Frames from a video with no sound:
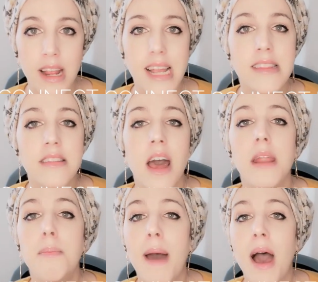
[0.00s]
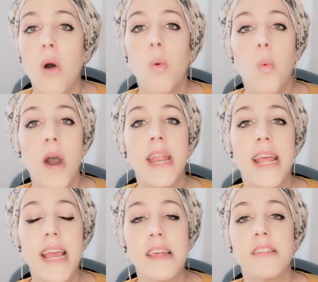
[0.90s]
It's not about what it
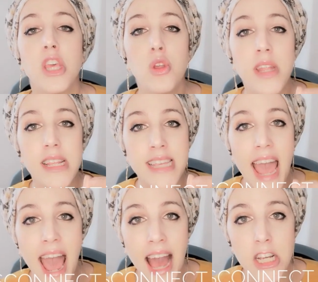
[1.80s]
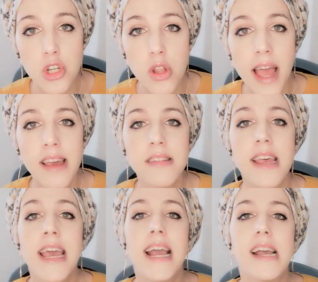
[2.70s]
is that you need to actualize.
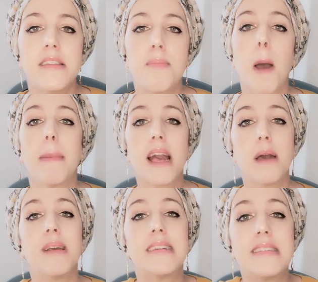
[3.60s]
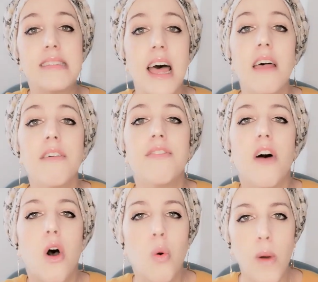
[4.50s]
It's about becoming
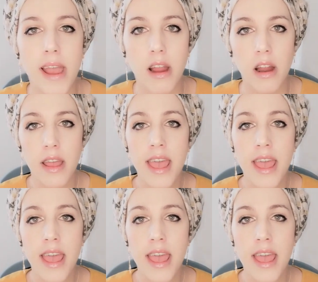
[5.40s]
self-aware.